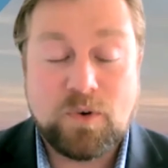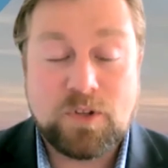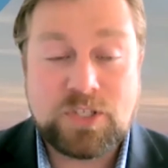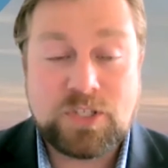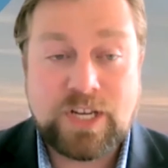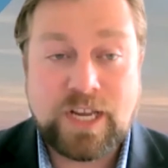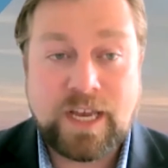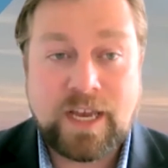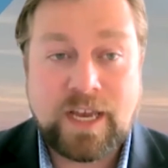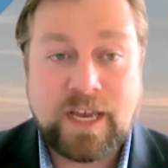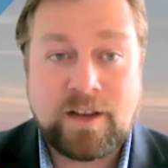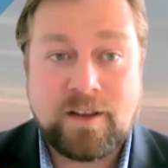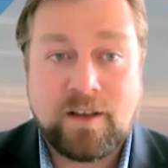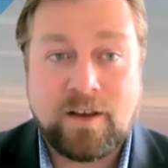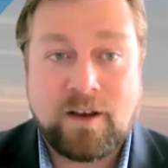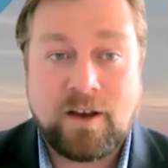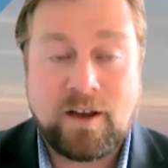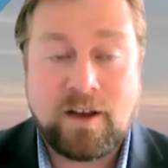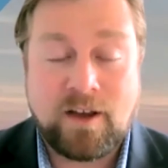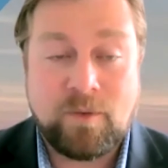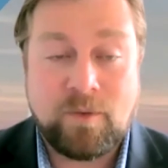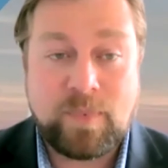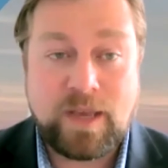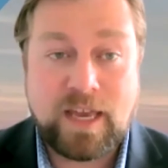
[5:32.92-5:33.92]
Chad,
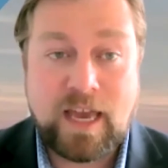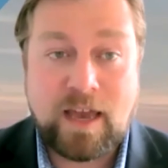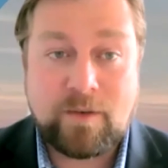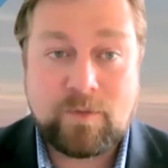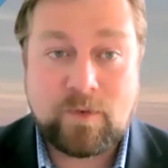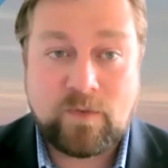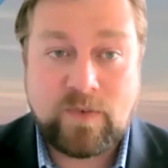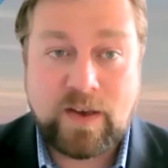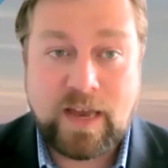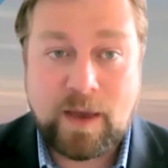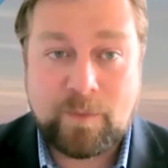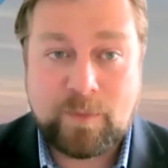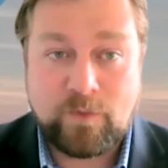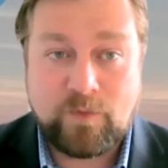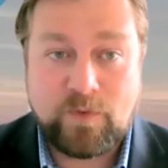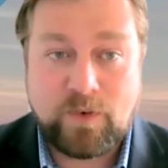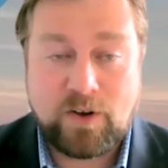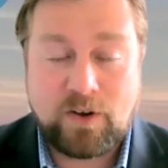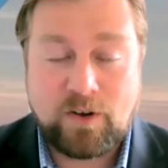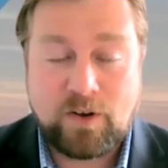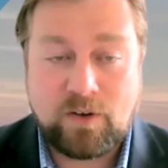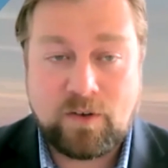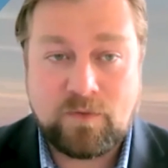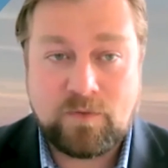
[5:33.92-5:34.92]
on behalf of
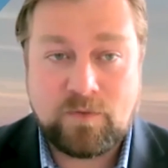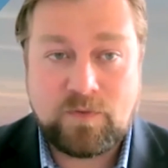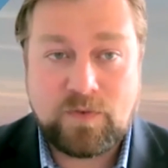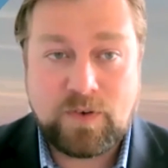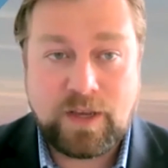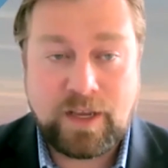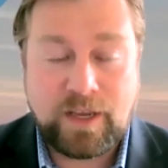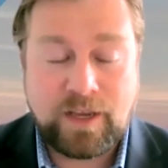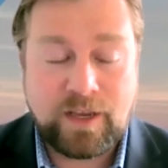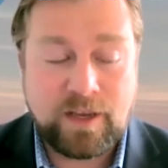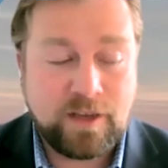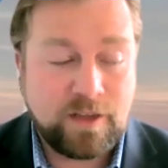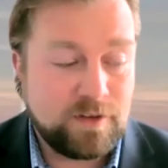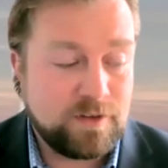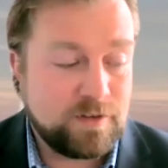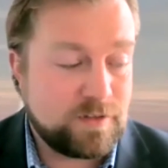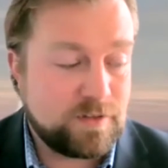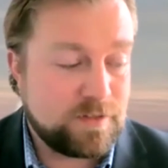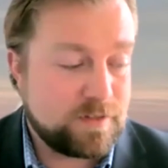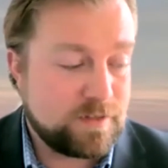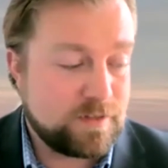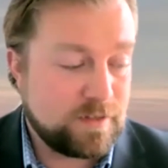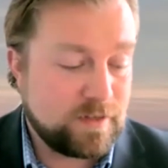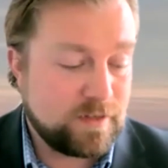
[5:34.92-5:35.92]
HAPevolve and
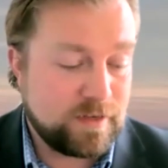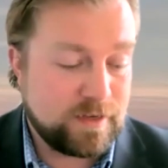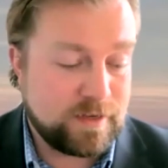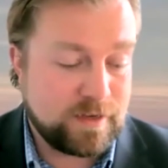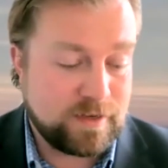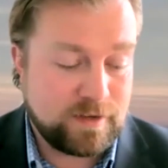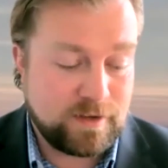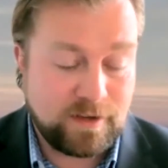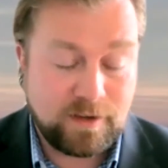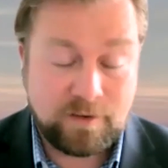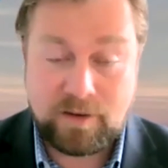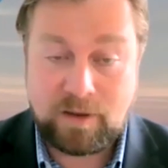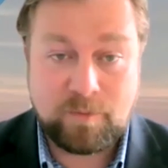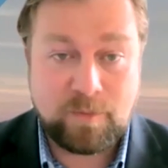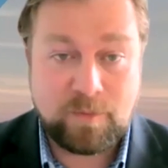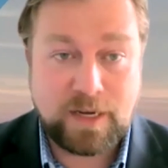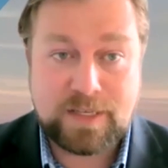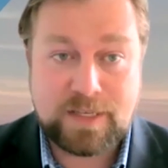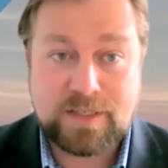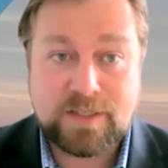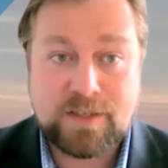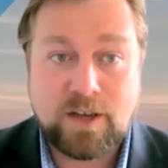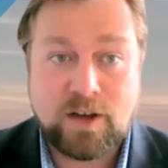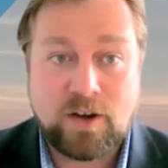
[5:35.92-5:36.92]

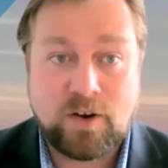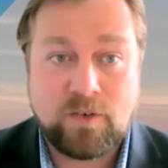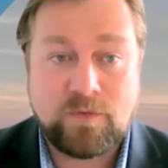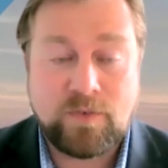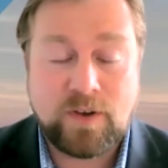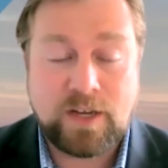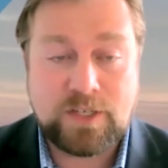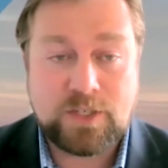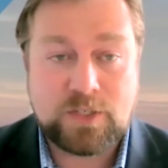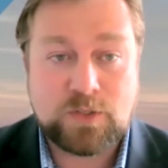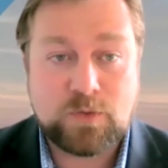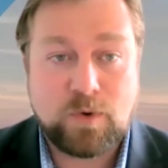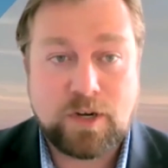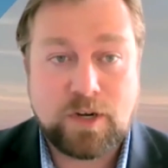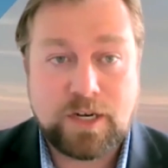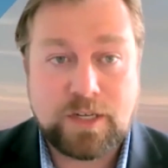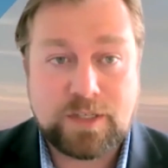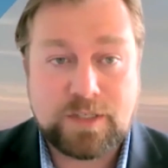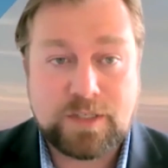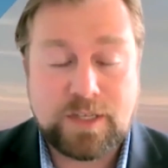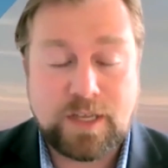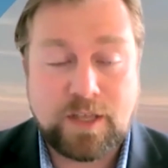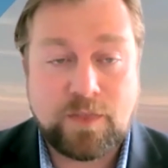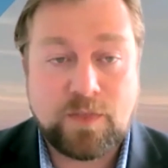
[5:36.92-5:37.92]
myself, I just wanted to
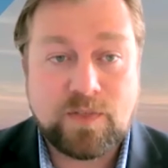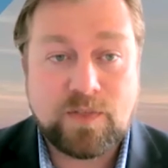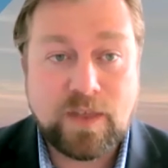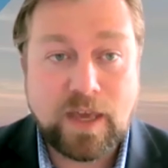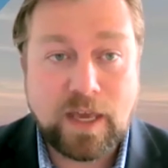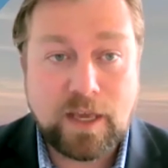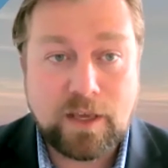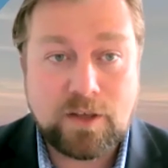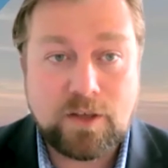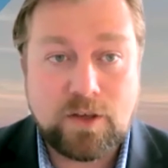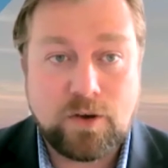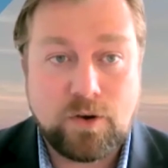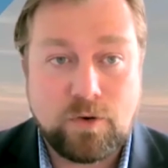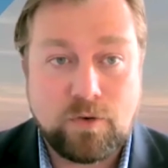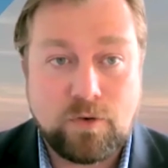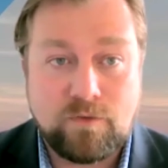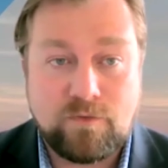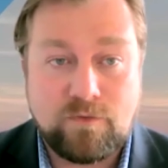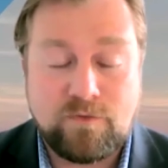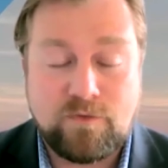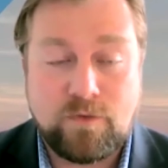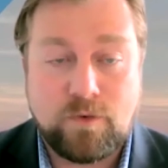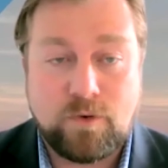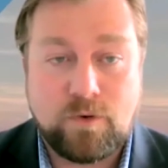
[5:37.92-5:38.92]
say thank you
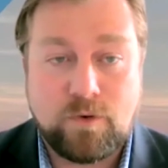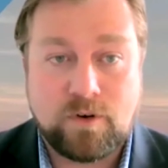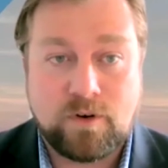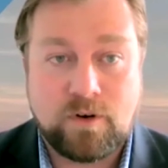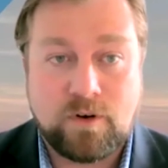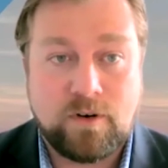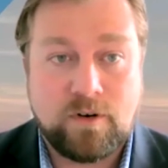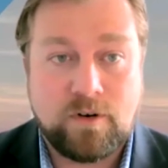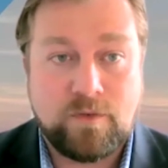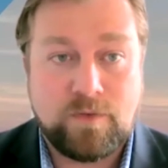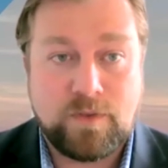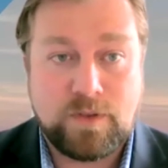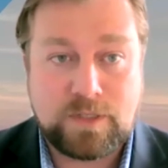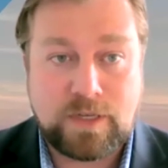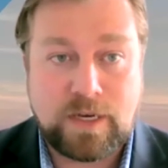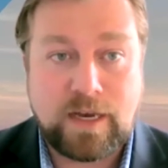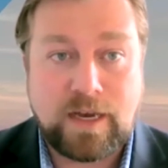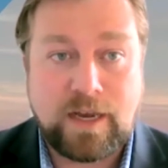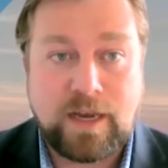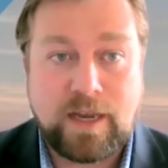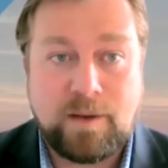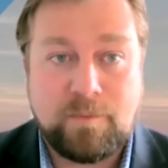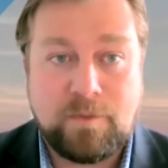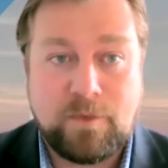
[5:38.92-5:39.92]
for the
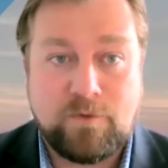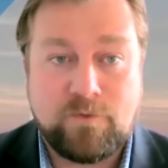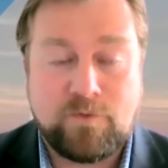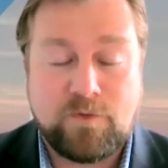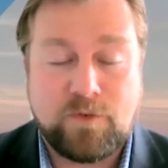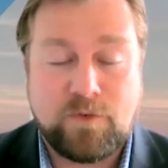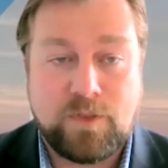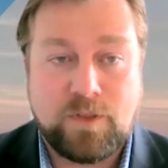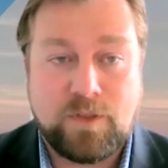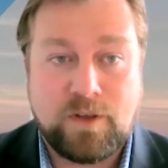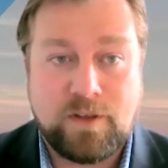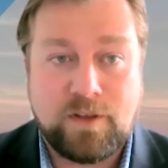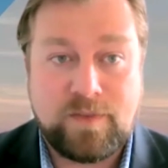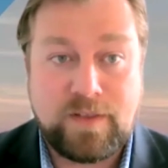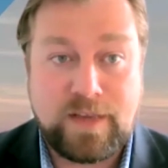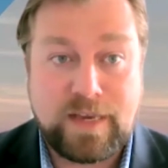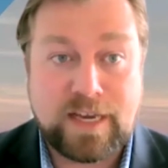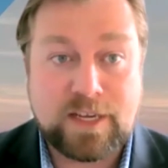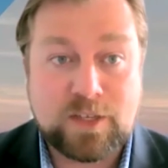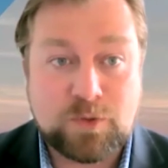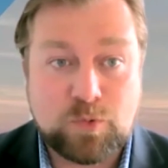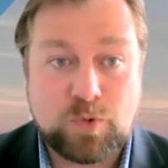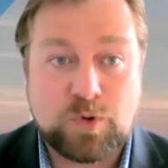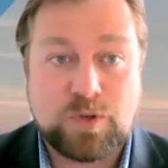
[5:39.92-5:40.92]
time and for the
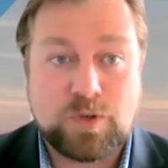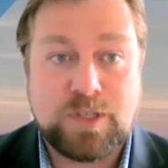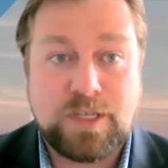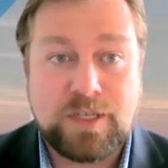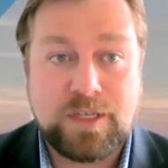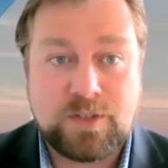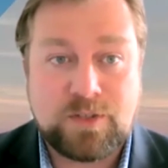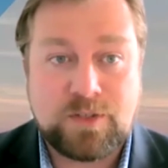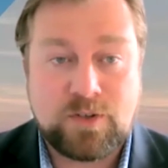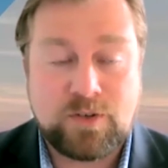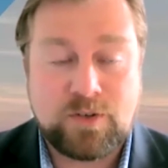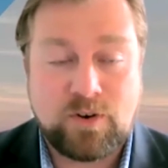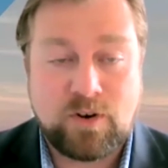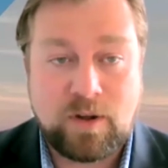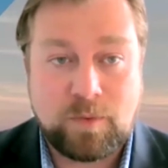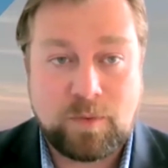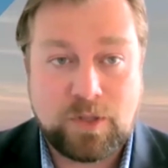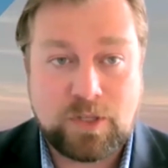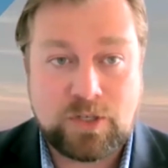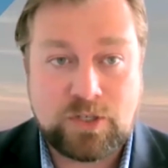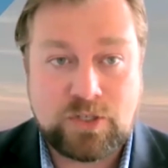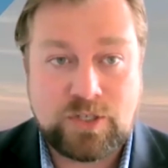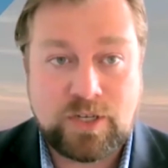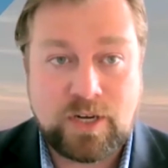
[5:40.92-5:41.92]
expertise that you're able
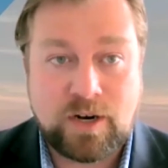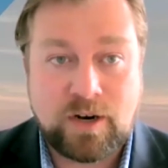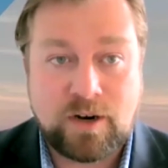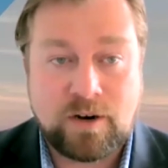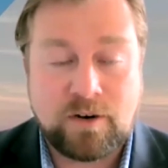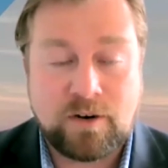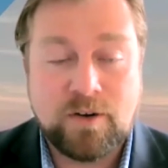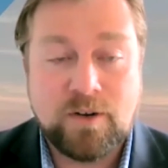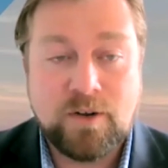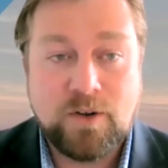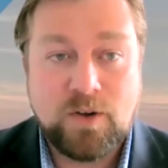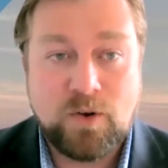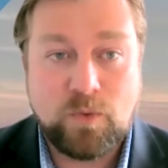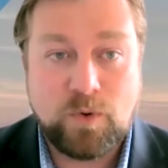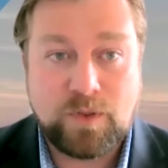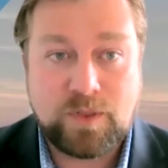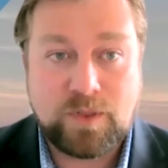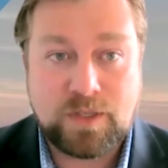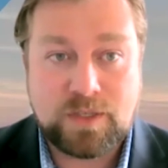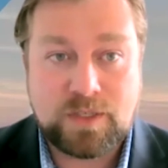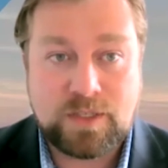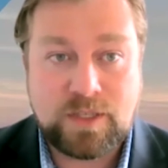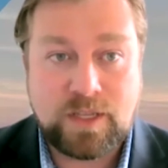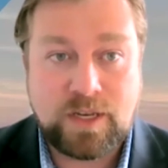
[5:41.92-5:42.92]
to share with
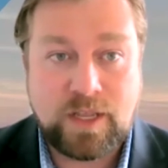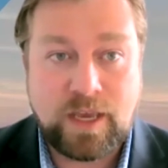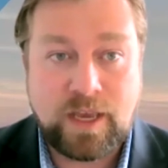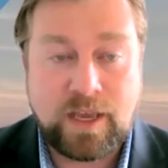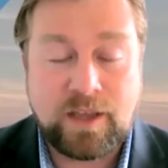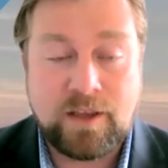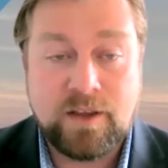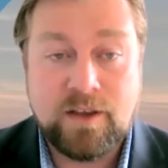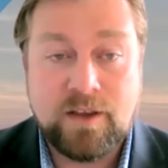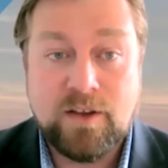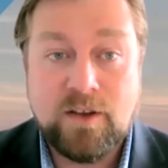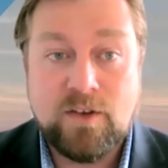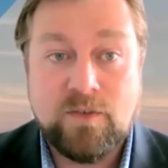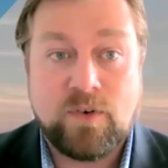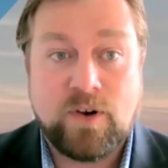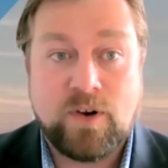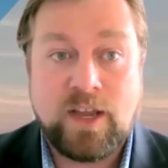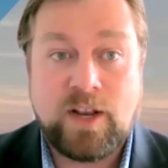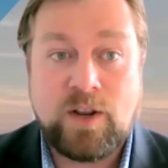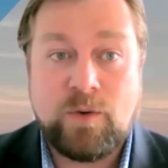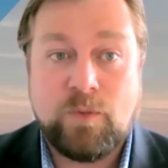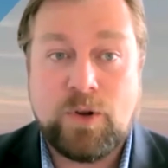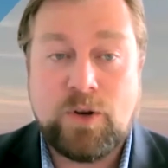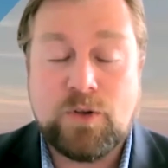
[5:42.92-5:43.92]
us today. For
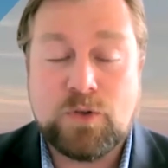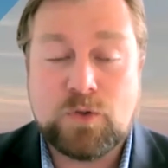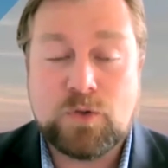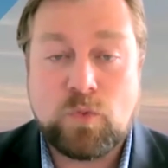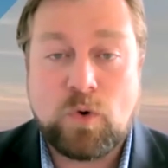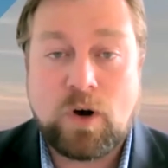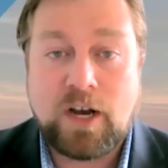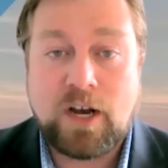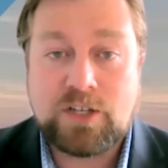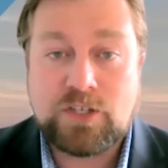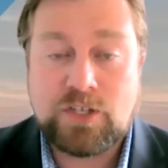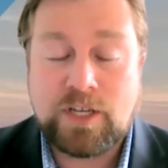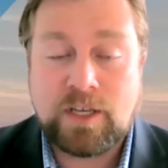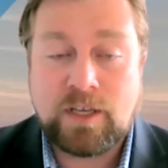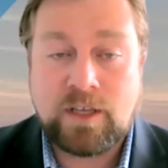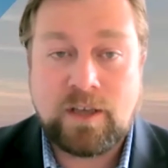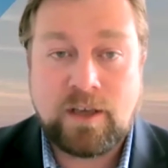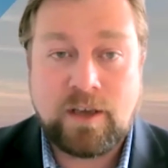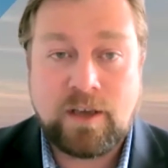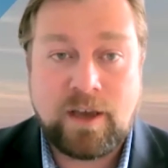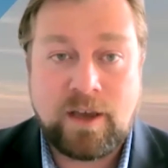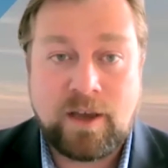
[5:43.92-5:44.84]
anyone who's watching,